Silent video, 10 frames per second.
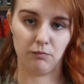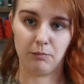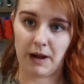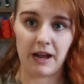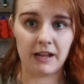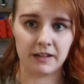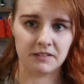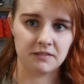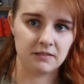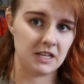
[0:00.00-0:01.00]
buy
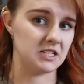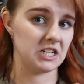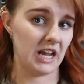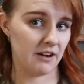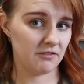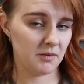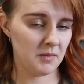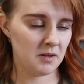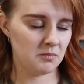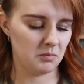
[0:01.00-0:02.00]
these again from
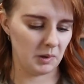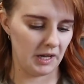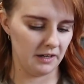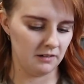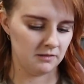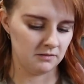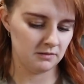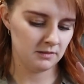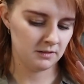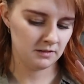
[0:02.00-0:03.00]
them, but
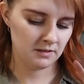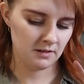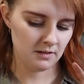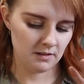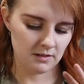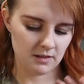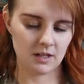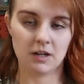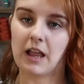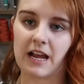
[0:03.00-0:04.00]

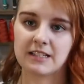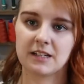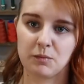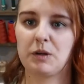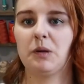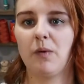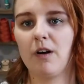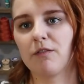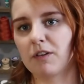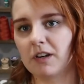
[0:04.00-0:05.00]
they're lasting pretty
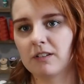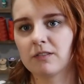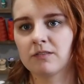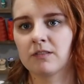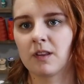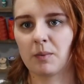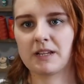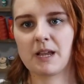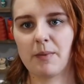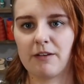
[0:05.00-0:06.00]
well for the
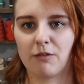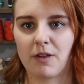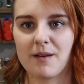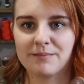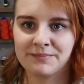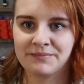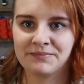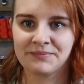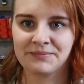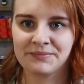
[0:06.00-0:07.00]
price I paid for them.
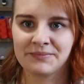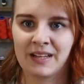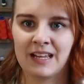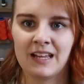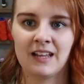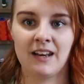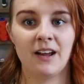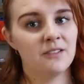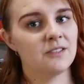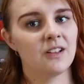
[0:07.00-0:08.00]

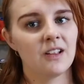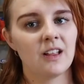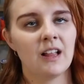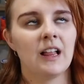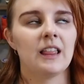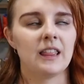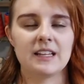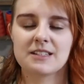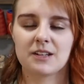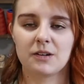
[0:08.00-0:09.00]
Now,
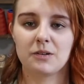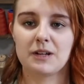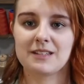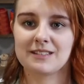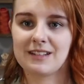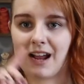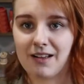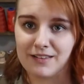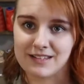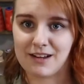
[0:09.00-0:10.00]
let's go
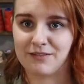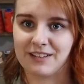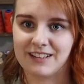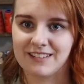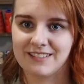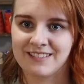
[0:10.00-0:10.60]
style this outfit.